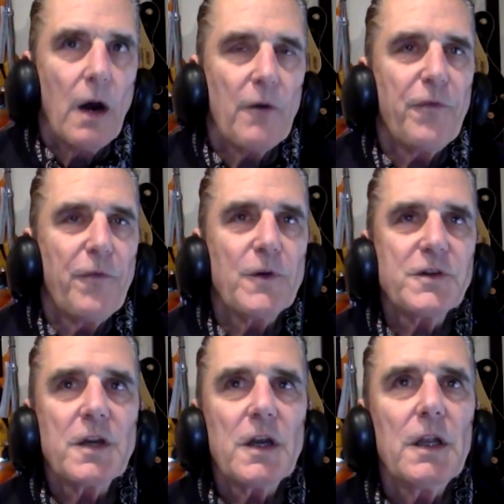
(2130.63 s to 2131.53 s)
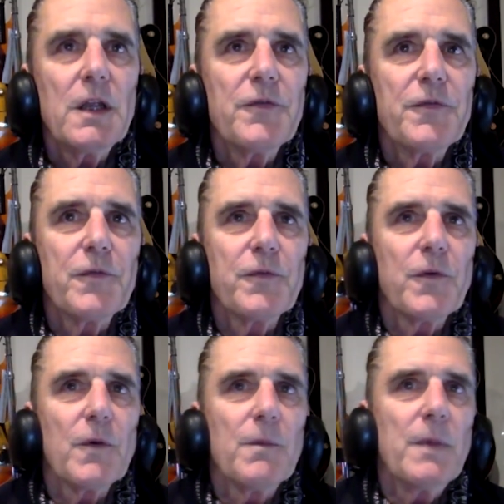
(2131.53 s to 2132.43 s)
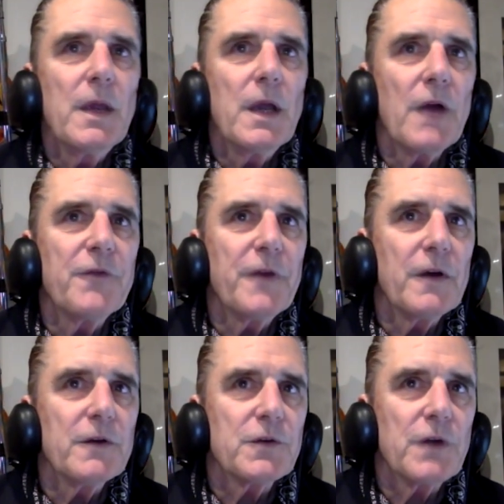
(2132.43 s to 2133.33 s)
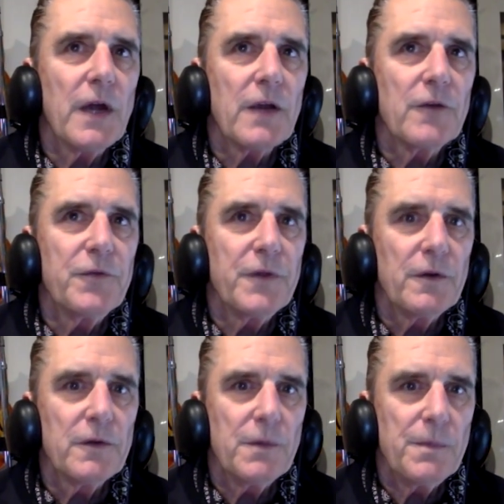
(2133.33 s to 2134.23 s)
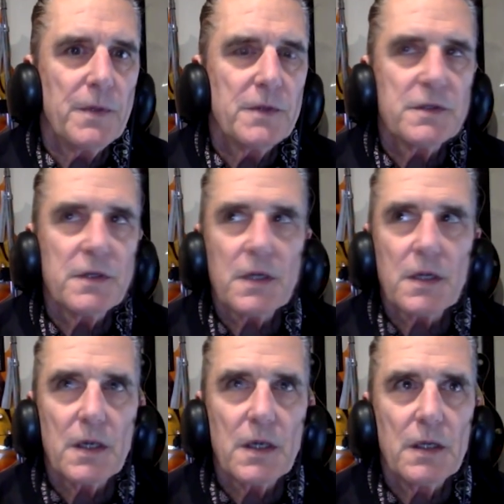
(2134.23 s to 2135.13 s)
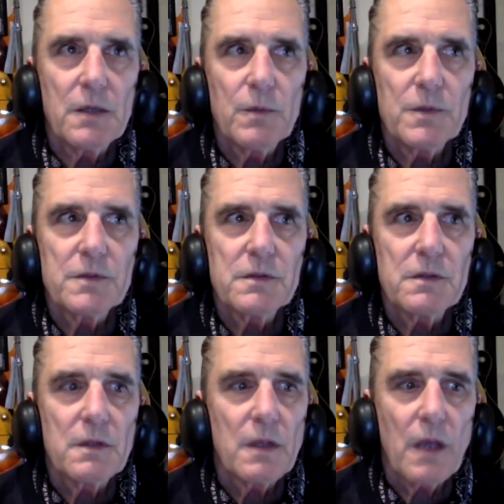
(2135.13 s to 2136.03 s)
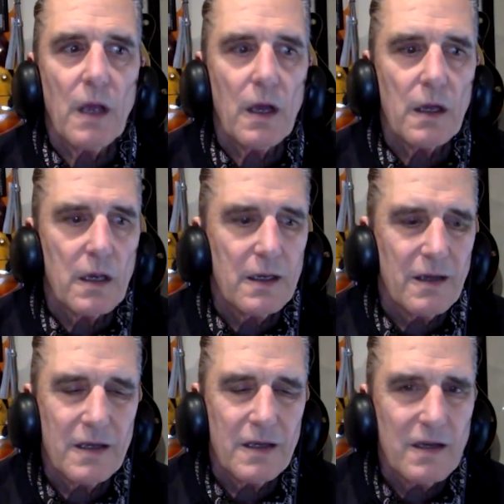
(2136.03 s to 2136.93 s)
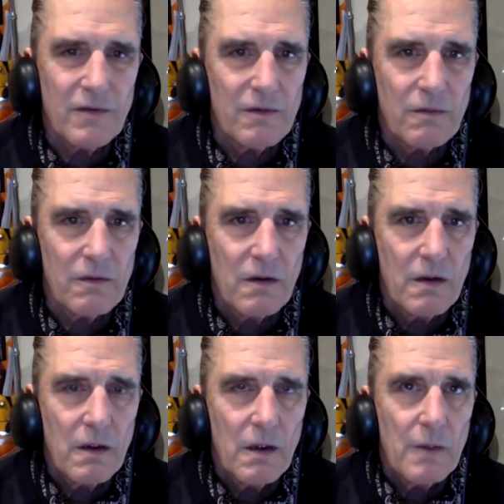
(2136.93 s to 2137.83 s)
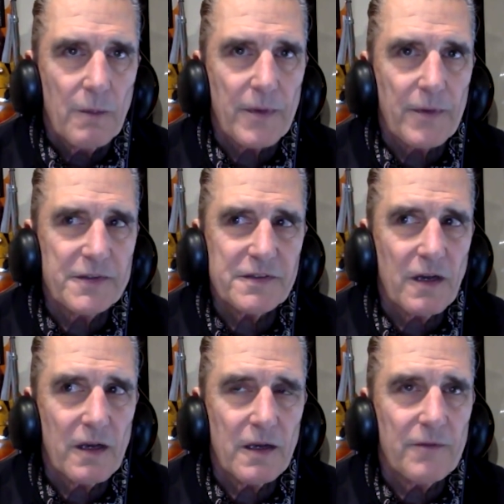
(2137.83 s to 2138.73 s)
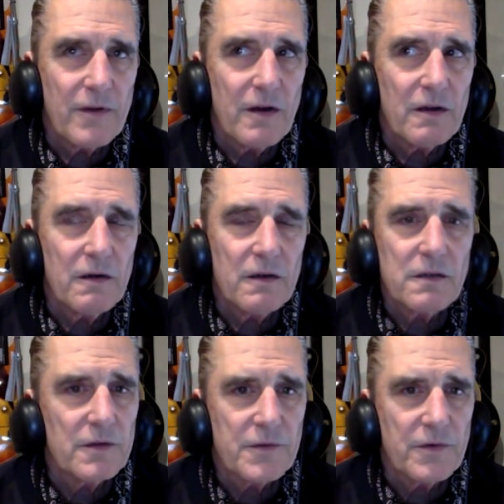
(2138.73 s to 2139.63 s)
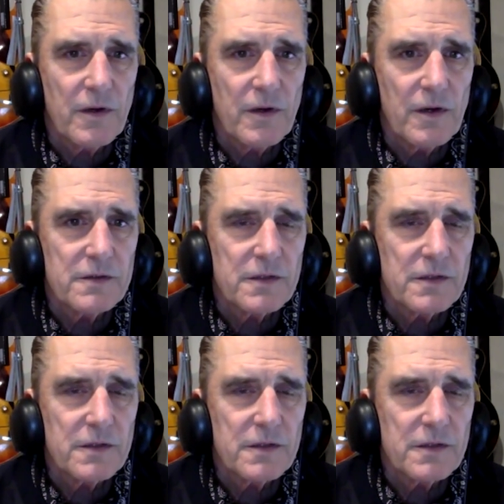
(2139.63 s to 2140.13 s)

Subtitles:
Fortunately for me, I found track and field and music and was, I never, by the grace of God, I never got hooked on drugs.